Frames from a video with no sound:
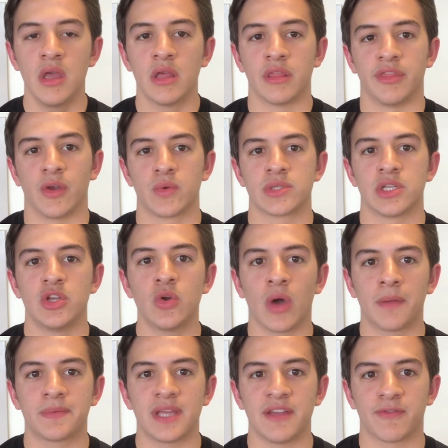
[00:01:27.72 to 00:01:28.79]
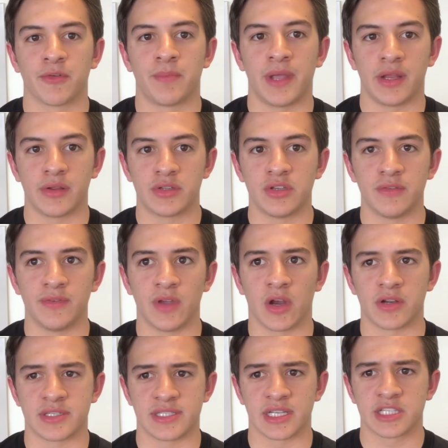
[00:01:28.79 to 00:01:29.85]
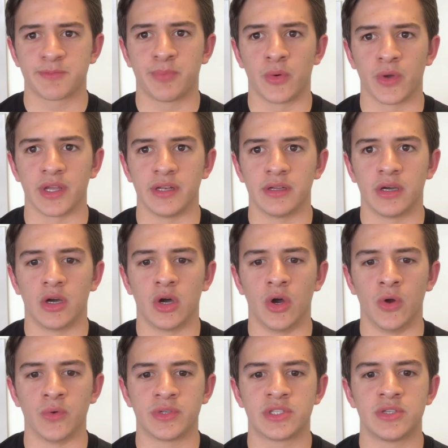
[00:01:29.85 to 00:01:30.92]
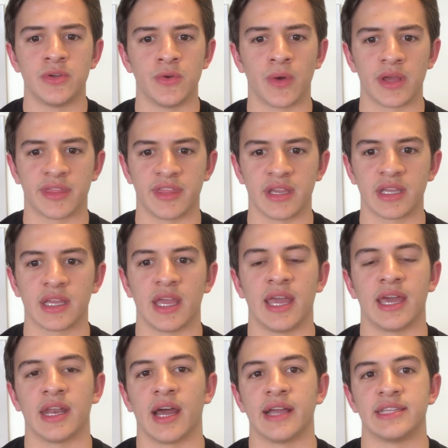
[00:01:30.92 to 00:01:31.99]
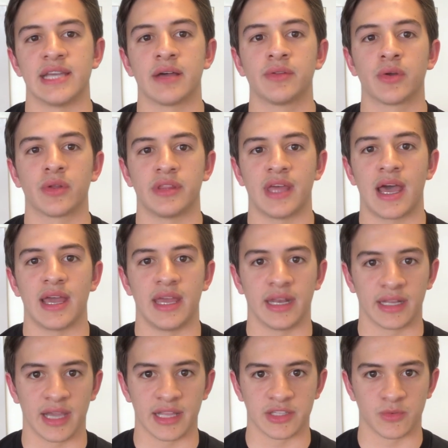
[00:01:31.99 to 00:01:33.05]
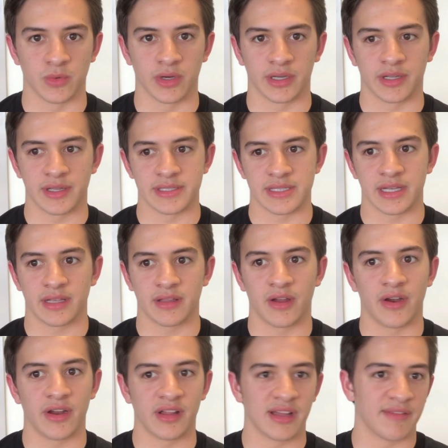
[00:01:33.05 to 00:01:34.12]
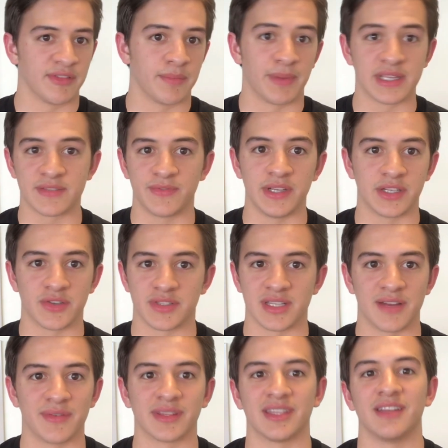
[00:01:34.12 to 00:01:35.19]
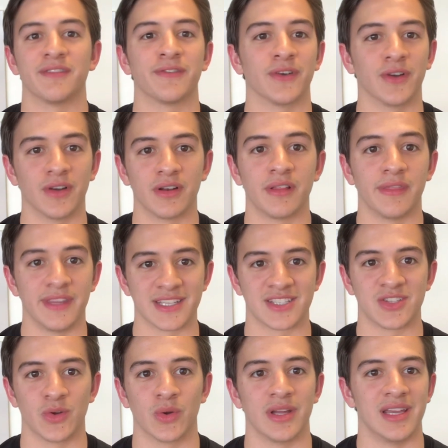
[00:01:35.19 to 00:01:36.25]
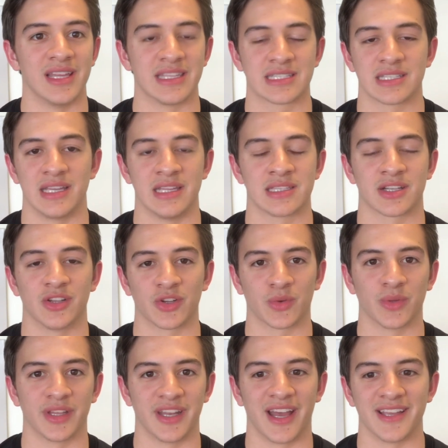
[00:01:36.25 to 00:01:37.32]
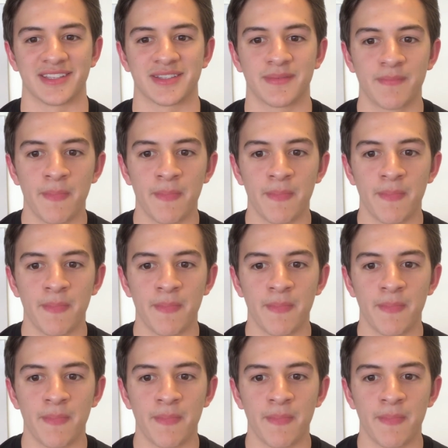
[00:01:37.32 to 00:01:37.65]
There was a new update for Pano 2 VR 6.02, I think, and I downloaded that and got to work. I was like, all right, I'll have the best features and everything for this tour. It's gonna look really nice.